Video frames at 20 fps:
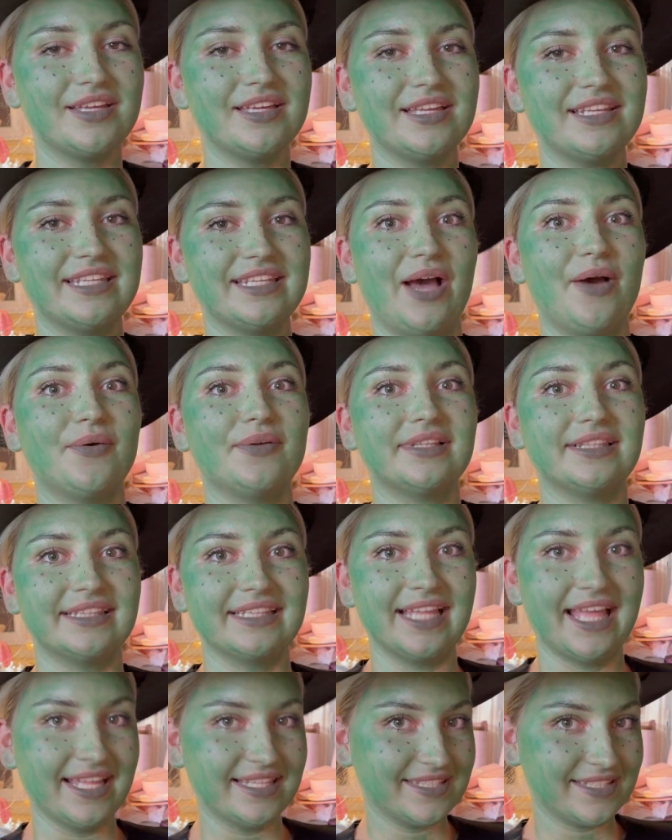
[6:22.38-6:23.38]
Now
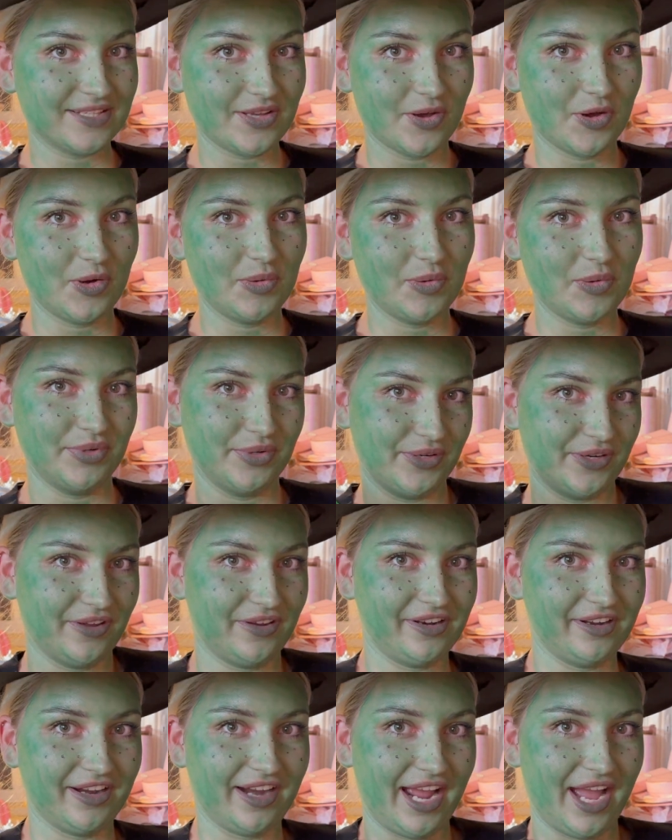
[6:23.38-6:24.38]
let's go put on
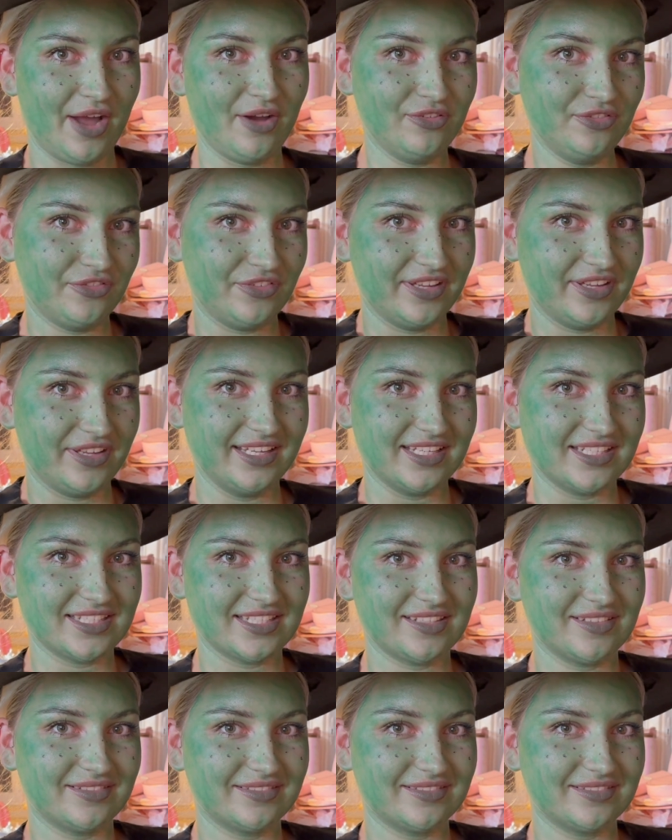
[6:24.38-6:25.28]
our outfit.